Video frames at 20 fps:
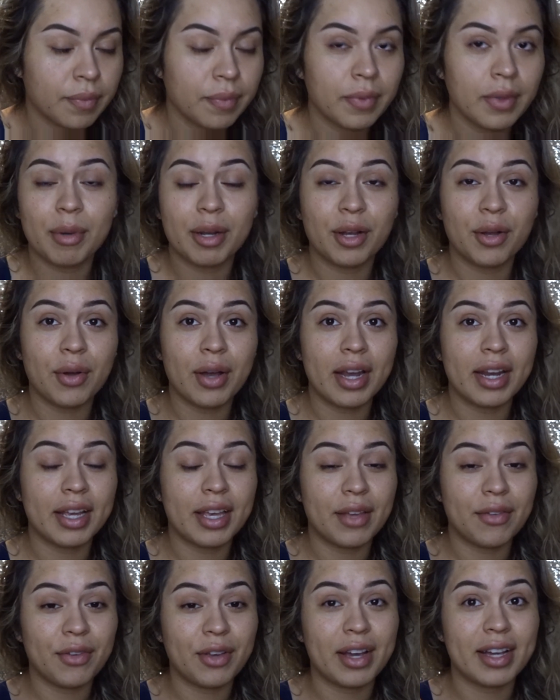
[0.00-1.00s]
I'm gonna go ahead and
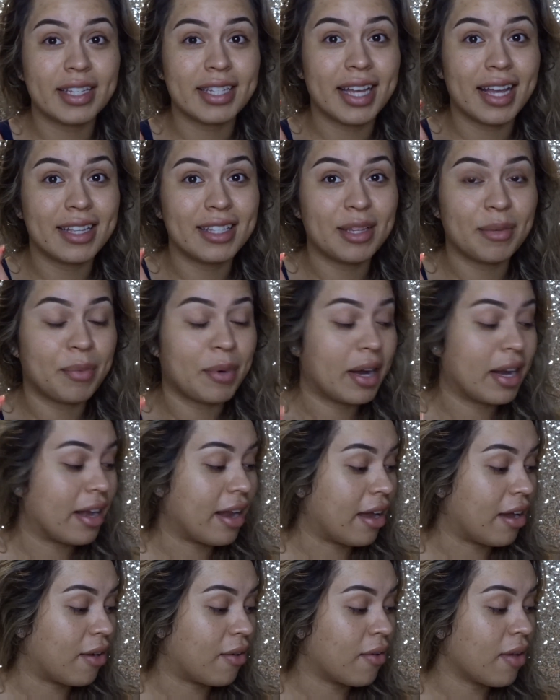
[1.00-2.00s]
give you guys a heads up right
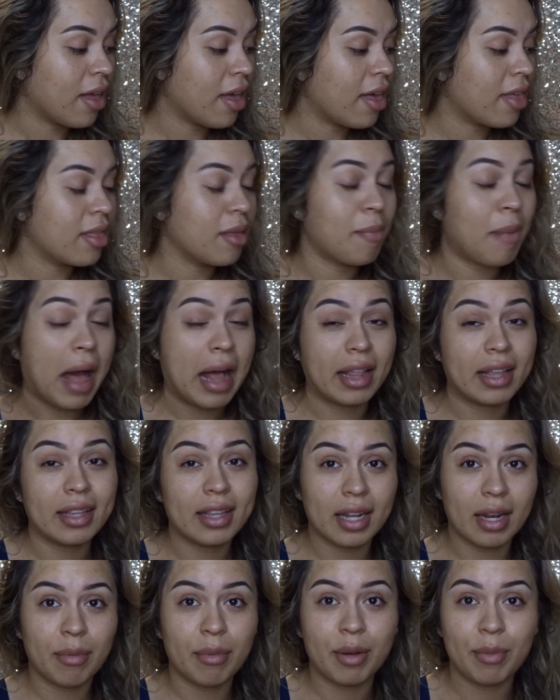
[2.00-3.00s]
now. The palette
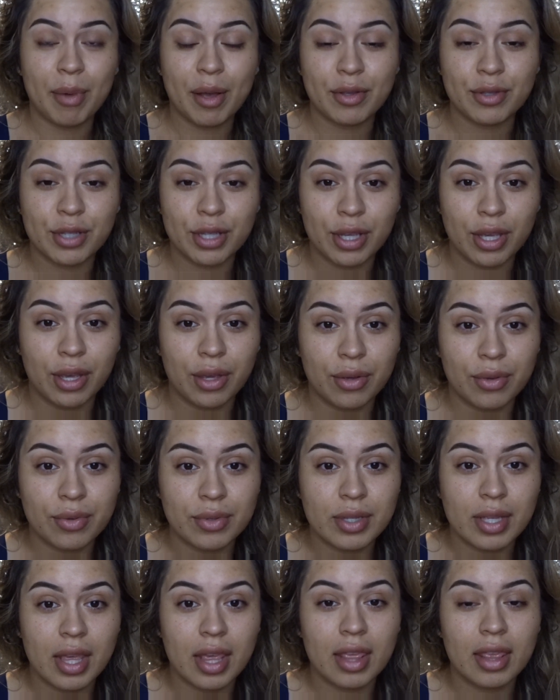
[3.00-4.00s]
that I'm about to
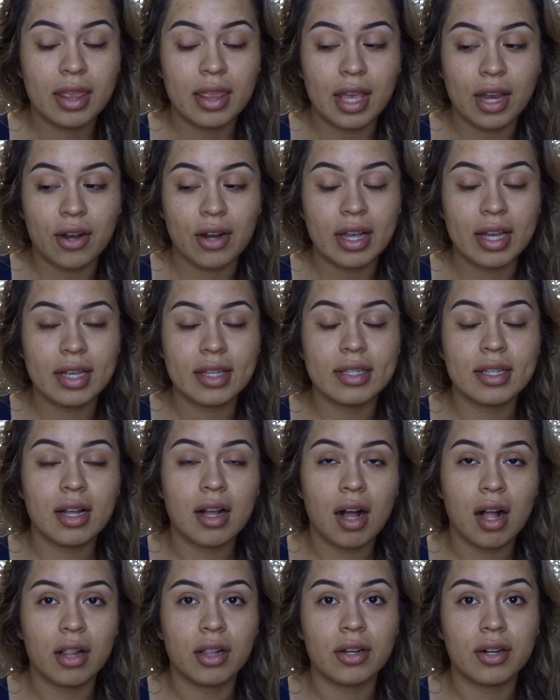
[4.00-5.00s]
use, there is a
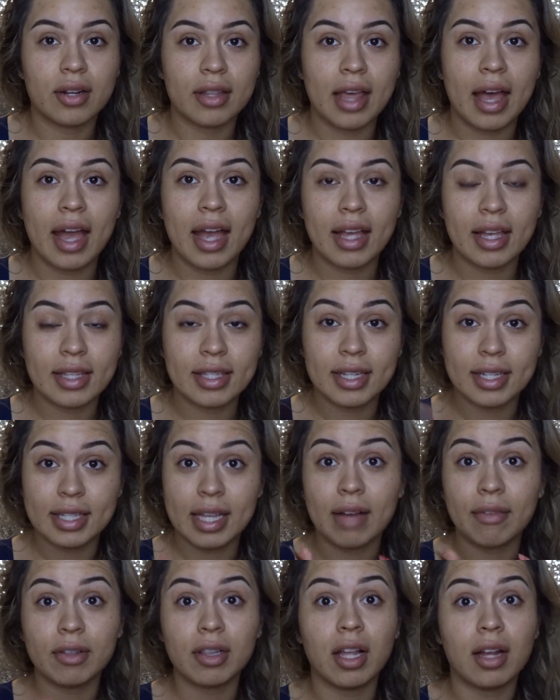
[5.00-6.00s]
color that does
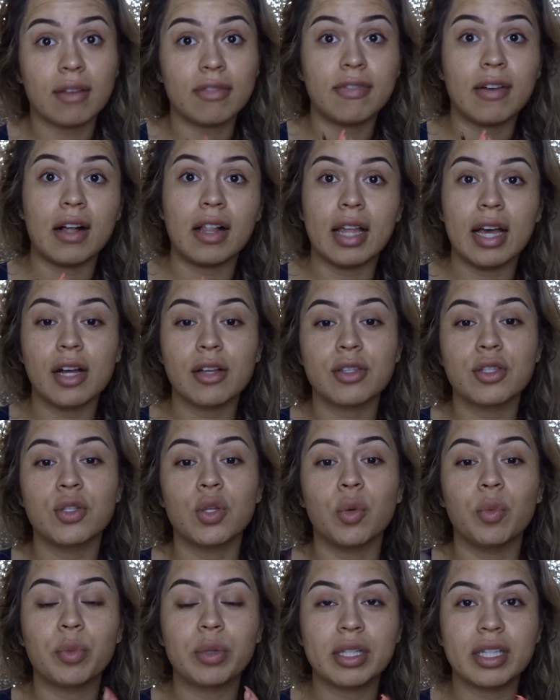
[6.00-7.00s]
have a lot of fallout,
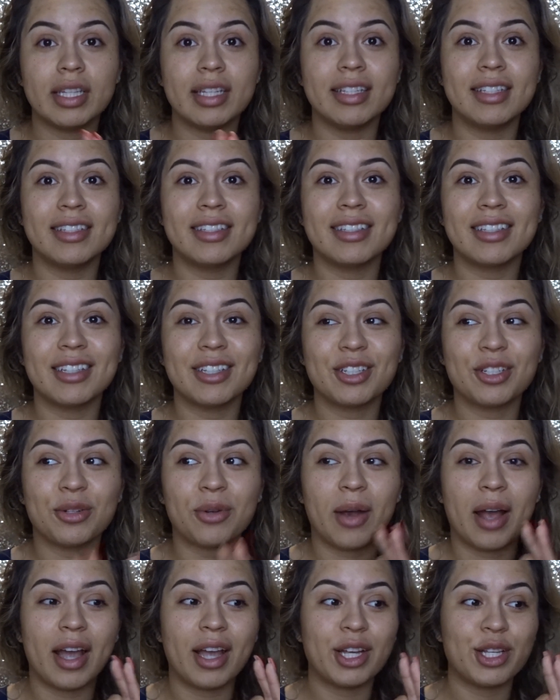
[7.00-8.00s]
so please
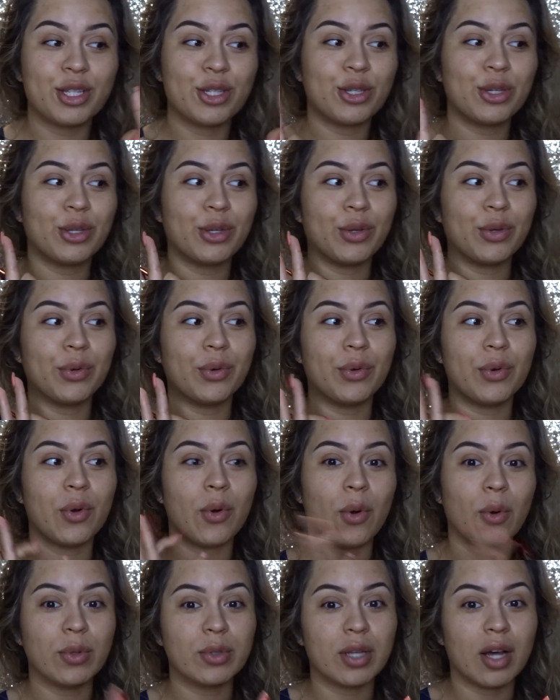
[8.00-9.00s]
try to
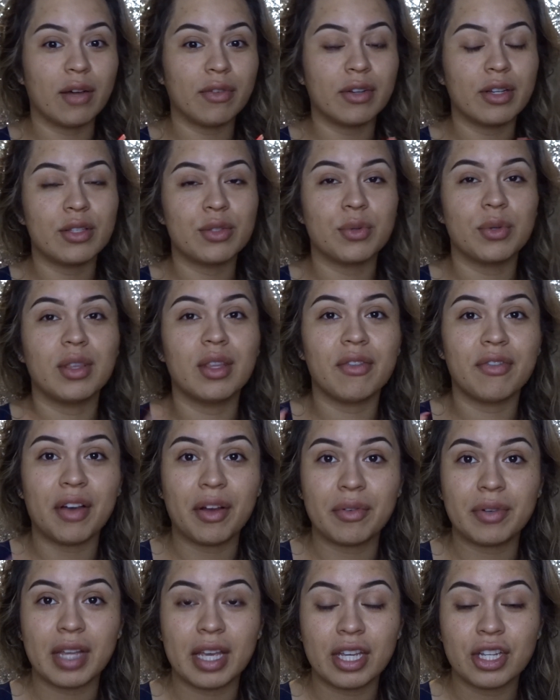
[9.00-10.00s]
hold off on doing the
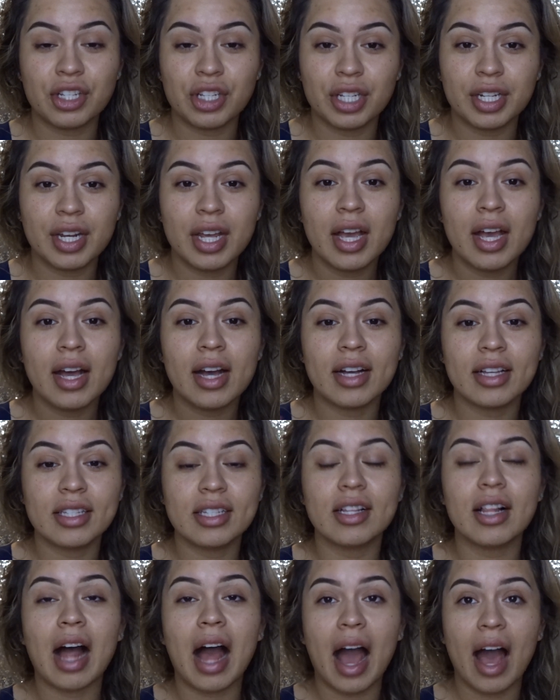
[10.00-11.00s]
foundation
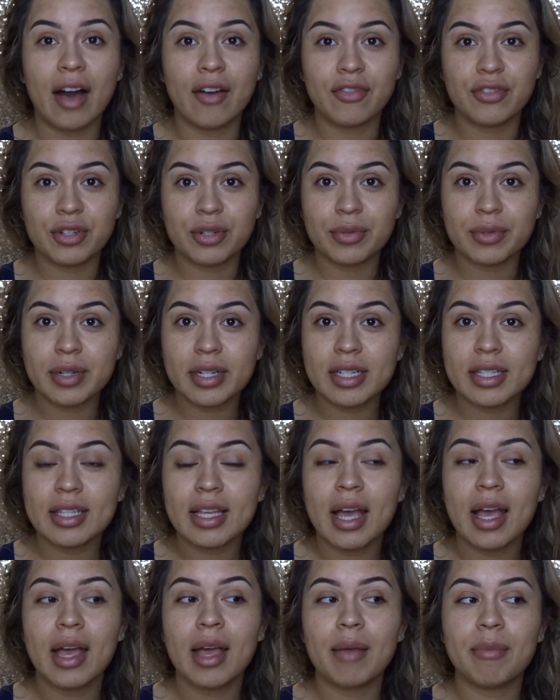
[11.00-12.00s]
until afterwards
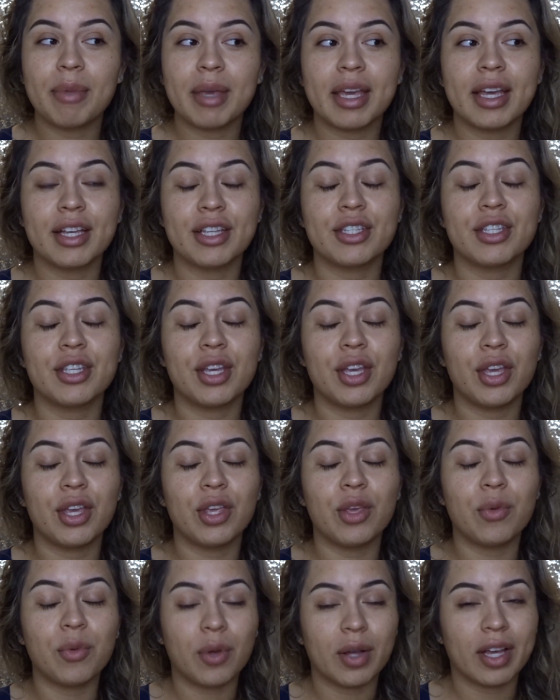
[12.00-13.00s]
because
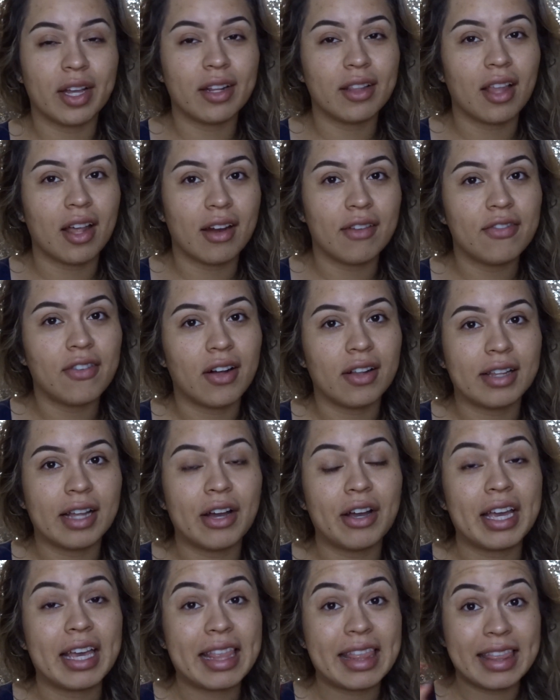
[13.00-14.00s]
you will get a lot of
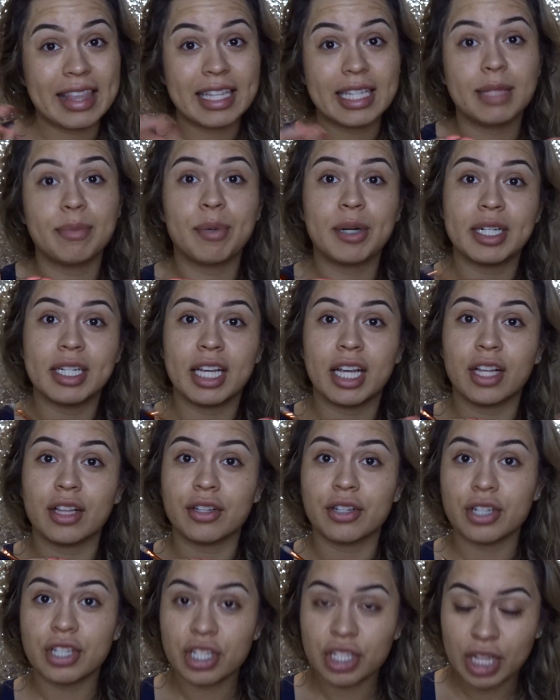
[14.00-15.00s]
fallout in this
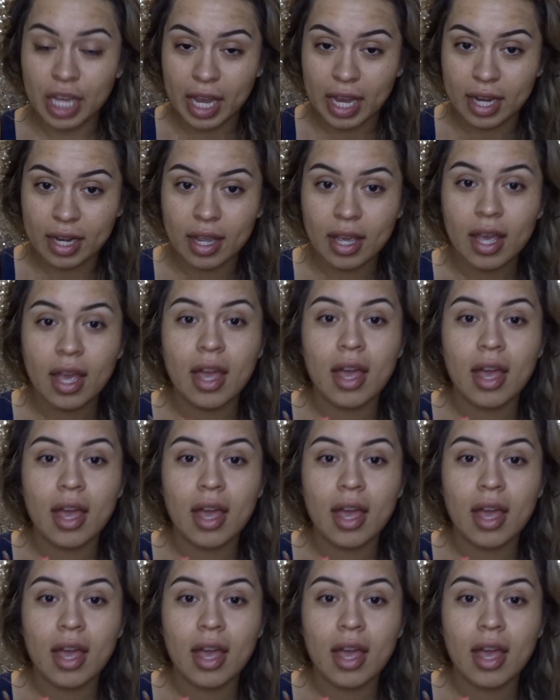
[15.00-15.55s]
particular shade.